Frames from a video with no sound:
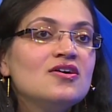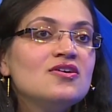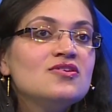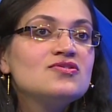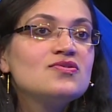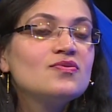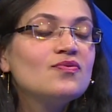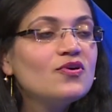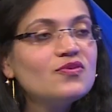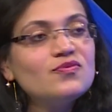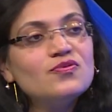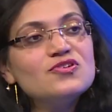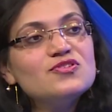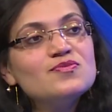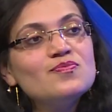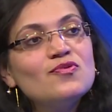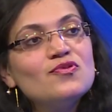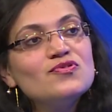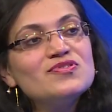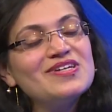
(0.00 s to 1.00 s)
So, what was
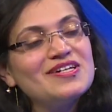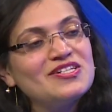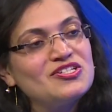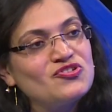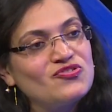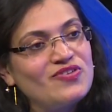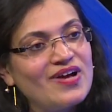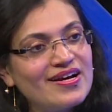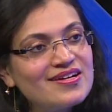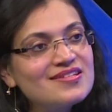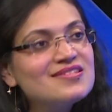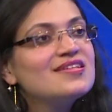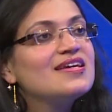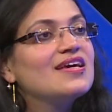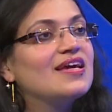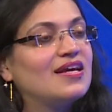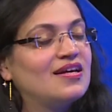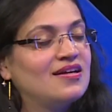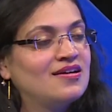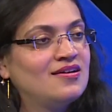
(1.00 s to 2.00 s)
most
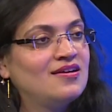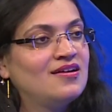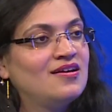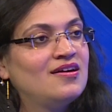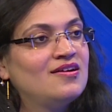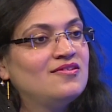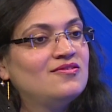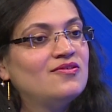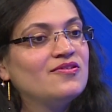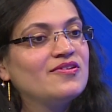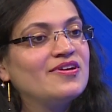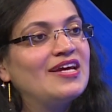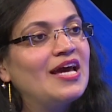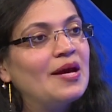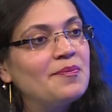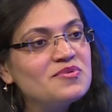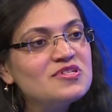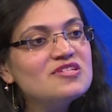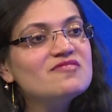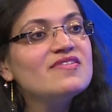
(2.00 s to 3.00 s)
attracting or
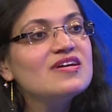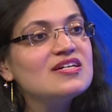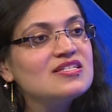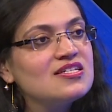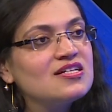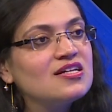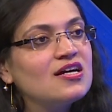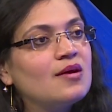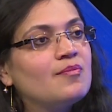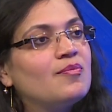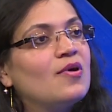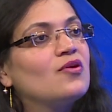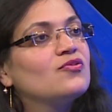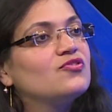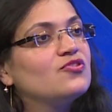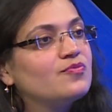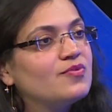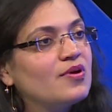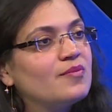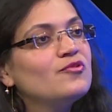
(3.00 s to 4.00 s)
captivating about
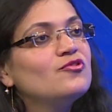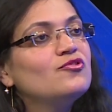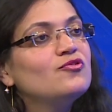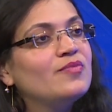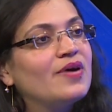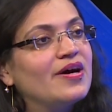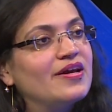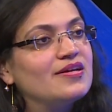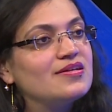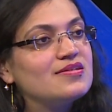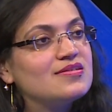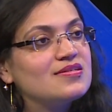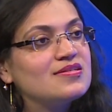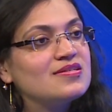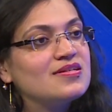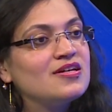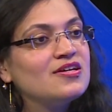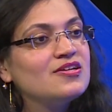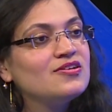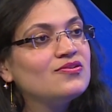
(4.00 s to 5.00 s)
the
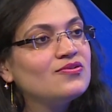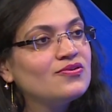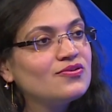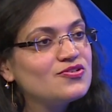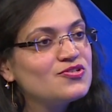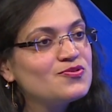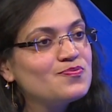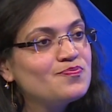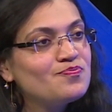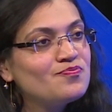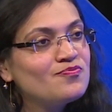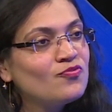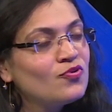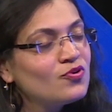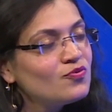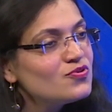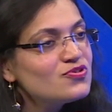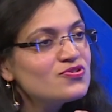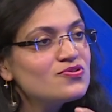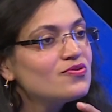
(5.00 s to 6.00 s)
Brahmakumaris? You know, the,
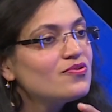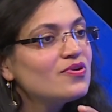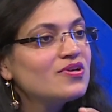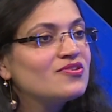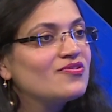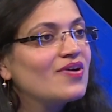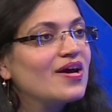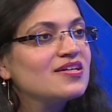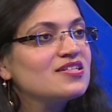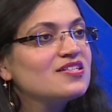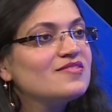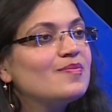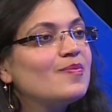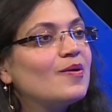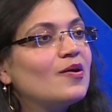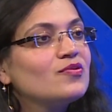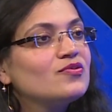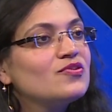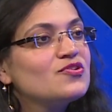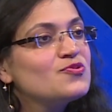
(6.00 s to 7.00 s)
what was so attractive
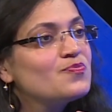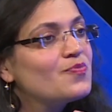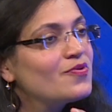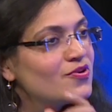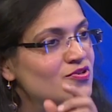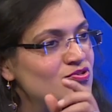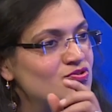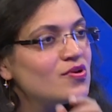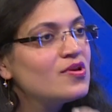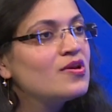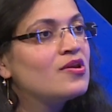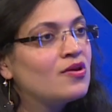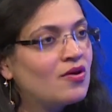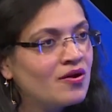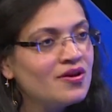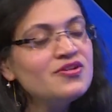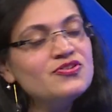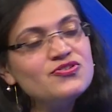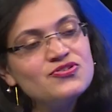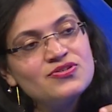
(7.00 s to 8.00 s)
about the spiritual
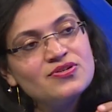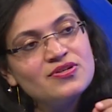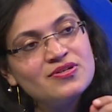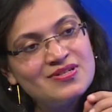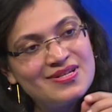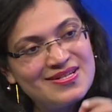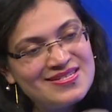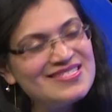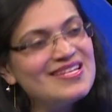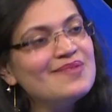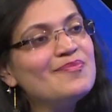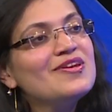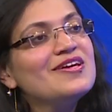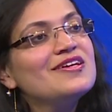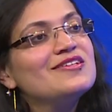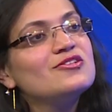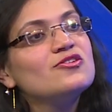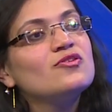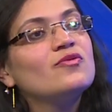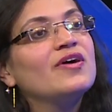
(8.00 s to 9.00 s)
knowledge
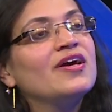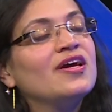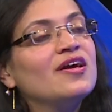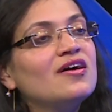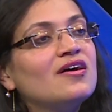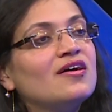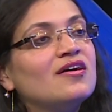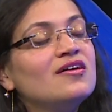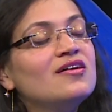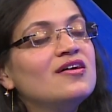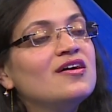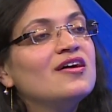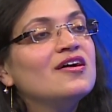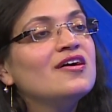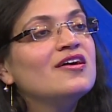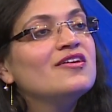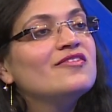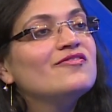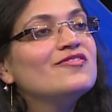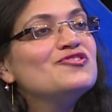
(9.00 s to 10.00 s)
disseminated over here,
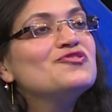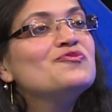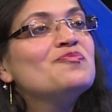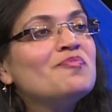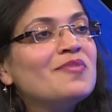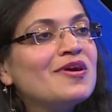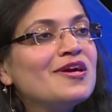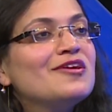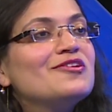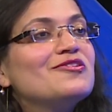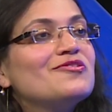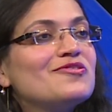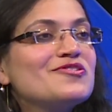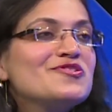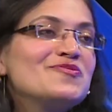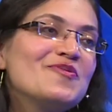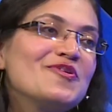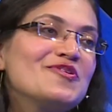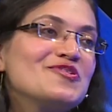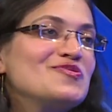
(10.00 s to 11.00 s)
which made you a
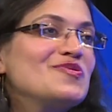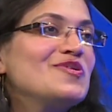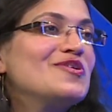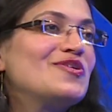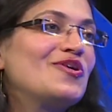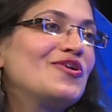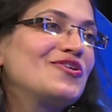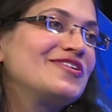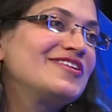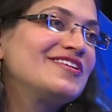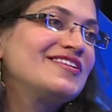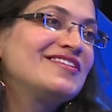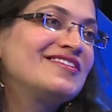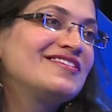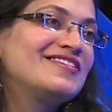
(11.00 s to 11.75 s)
spiritual doctor?